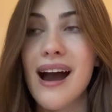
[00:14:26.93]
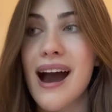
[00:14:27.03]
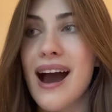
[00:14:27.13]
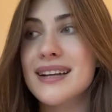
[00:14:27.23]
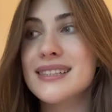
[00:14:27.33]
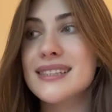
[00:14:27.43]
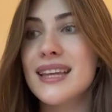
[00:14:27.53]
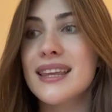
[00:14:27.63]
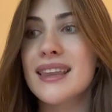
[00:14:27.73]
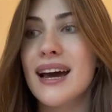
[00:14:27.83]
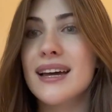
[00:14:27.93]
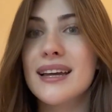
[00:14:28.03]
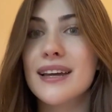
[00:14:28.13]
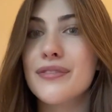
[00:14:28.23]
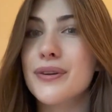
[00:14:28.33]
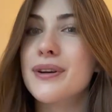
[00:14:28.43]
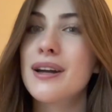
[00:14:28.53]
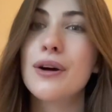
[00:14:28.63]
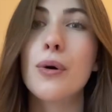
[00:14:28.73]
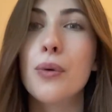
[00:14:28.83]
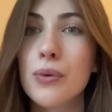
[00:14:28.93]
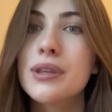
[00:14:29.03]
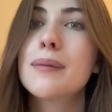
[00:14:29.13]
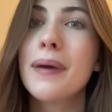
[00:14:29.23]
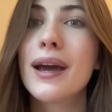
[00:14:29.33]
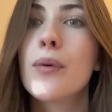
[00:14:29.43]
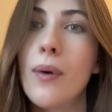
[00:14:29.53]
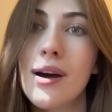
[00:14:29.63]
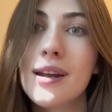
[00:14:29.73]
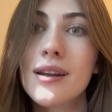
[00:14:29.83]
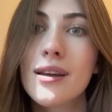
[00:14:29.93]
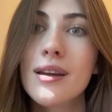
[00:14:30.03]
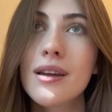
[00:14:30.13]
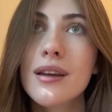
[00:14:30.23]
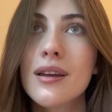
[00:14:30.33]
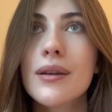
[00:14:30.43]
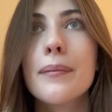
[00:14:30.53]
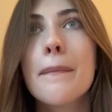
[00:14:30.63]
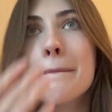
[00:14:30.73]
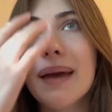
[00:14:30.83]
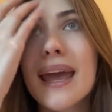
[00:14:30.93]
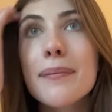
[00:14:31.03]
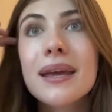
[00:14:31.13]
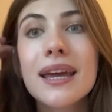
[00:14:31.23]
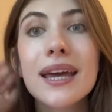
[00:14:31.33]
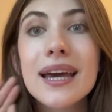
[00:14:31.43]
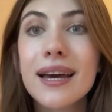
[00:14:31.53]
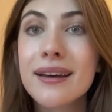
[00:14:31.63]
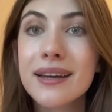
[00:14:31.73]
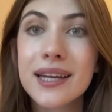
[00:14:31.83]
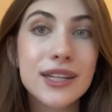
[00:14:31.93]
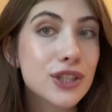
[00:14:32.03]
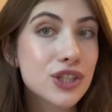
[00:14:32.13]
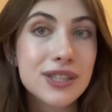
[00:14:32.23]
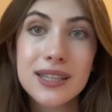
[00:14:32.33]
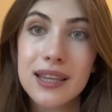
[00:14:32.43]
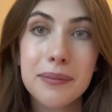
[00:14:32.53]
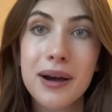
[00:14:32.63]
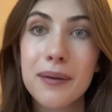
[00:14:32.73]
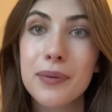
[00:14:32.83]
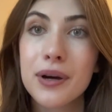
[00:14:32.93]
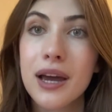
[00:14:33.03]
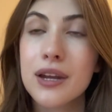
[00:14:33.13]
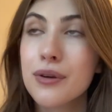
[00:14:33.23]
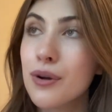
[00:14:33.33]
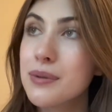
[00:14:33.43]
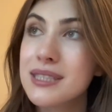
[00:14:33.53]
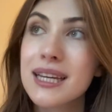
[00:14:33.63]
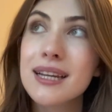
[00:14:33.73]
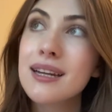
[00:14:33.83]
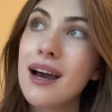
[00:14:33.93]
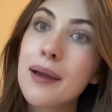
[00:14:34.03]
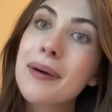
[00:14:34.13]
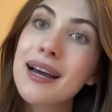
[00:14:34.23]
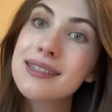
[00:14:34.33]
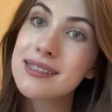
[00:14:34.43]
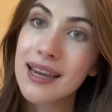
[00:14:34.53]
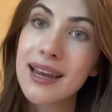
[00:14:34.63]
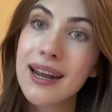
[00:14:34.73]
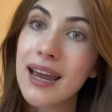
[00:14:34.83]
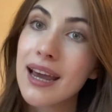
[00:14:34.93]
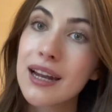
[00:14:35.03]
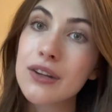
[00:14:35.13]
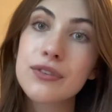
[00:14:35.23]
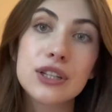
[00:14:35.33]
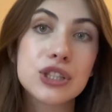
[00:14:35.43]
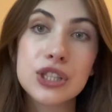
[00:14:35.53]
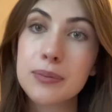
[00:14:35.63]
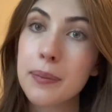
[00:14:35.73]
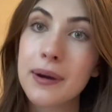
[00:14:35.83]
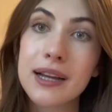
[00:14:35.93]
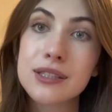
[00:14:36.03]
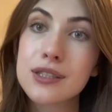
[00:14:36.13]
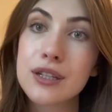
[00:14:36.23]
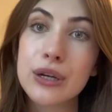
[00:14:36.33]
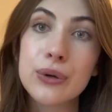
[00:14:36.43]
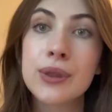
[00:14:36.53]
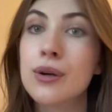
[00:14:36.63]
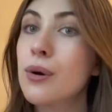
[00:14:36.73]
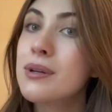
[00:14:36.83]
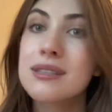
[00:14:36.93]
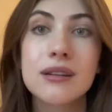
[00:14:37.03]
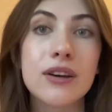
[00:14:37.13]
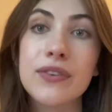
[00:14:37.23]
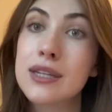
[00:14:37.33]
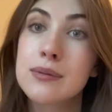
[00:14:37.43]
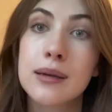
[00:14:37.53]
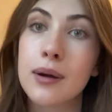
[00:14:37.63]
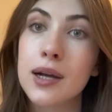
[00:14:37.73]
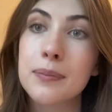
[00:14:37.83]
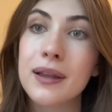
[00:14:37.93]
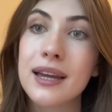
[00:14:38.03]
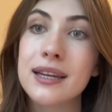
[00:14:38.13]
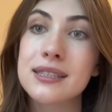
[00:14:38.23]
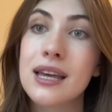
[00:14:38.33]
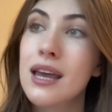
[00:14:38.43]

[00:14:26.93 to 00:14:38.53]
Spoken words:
I just think that if you're gonna only pick one, maybe just get the MacBook, and you can always get an iPad secondhand for a cheaper price too. They're always selling on Basic Marketplace.